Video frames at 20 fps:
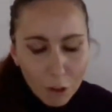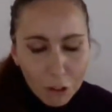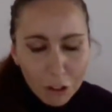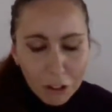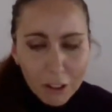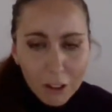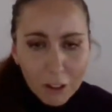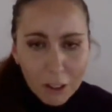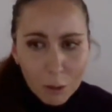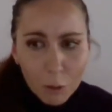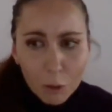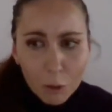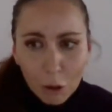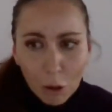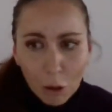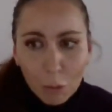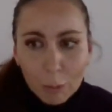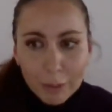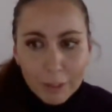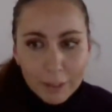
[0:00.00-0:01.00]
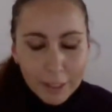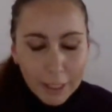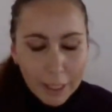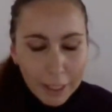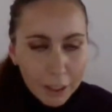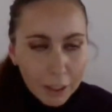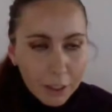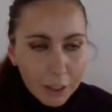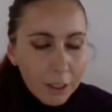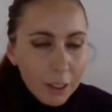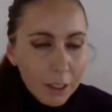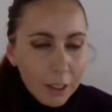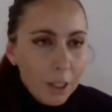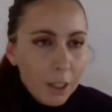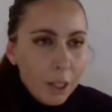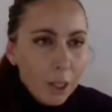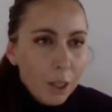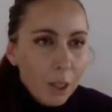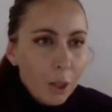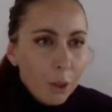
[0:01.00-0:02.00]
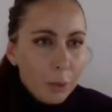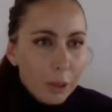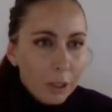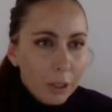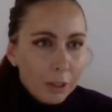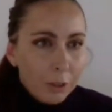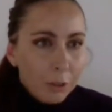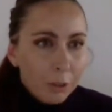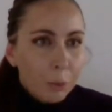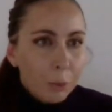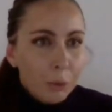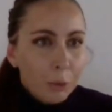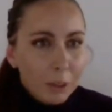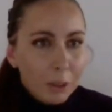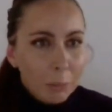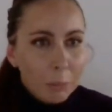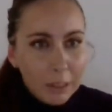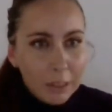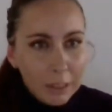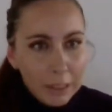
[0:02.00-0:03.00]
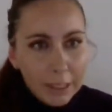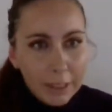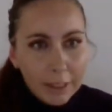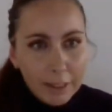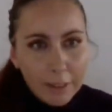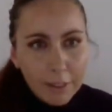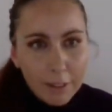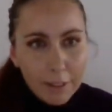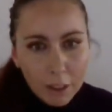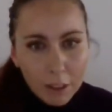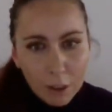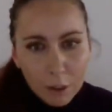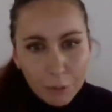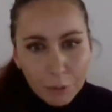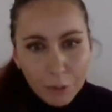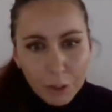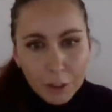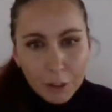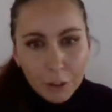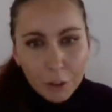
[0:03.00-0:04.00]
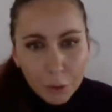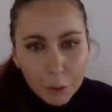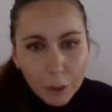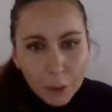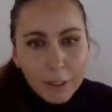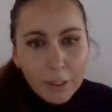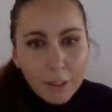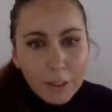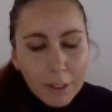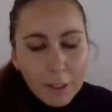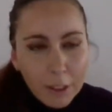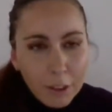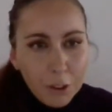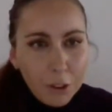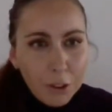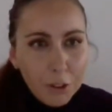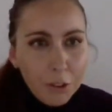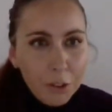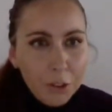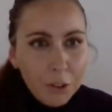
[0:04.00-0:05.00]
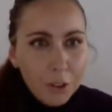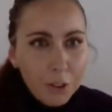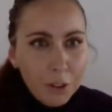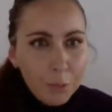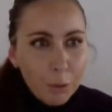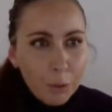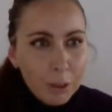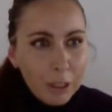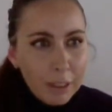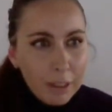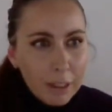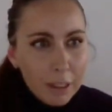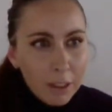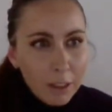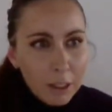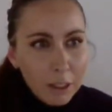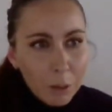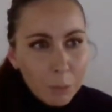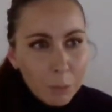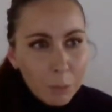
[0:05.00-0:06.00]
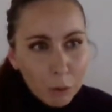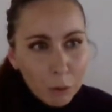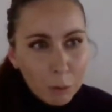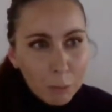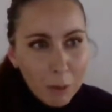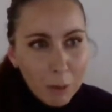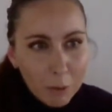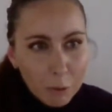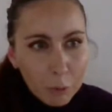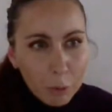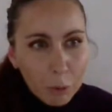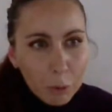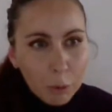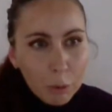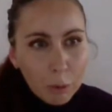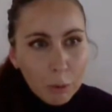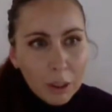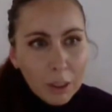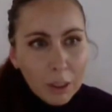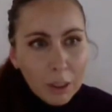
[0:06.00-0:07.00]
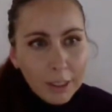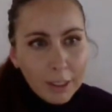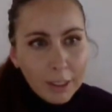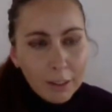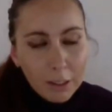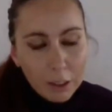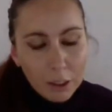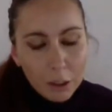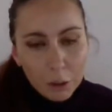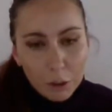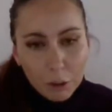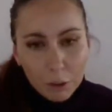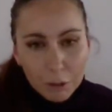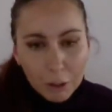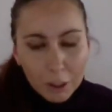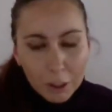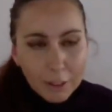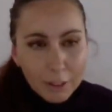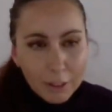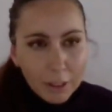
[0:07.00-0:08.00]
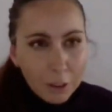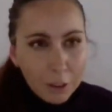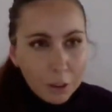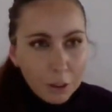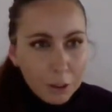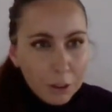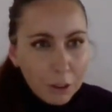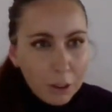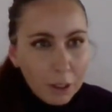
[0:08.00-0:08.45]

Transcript: On the global scale, one would immediately think of the United Nations, politically the most powerful international organization.